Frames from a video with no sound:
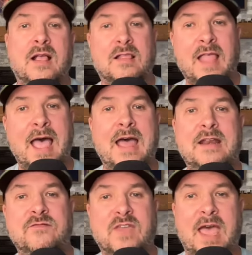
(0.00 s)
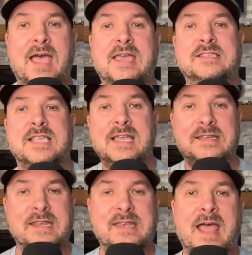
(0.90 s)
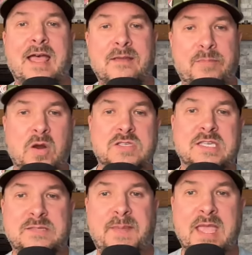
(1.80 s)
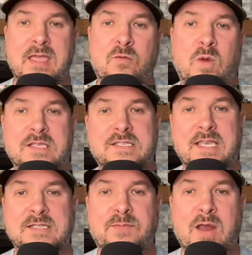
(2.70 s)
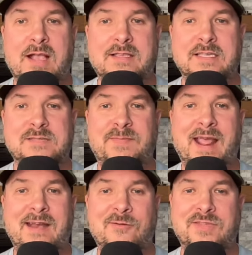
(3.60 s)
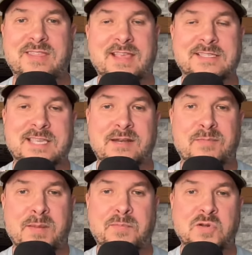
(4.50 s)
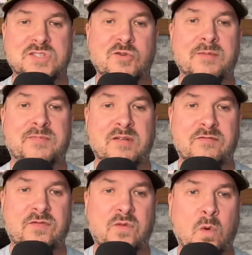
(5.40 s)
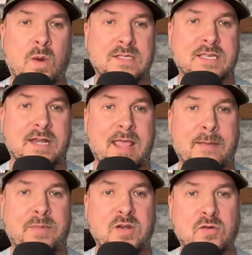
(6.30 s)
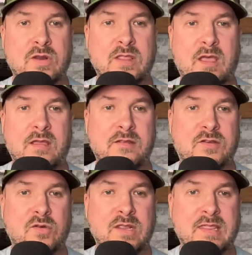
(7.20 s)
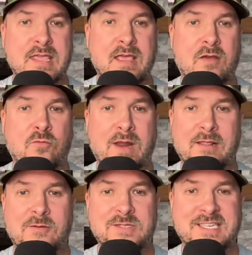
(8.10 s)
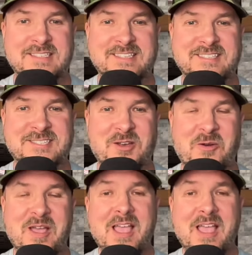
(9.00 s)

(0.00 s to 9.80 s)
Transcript: A lot of guys did not participate in Wednesday's practice, but I don't think that's going to be prescriptive for what's going to happen during the during the uh, regular season. So,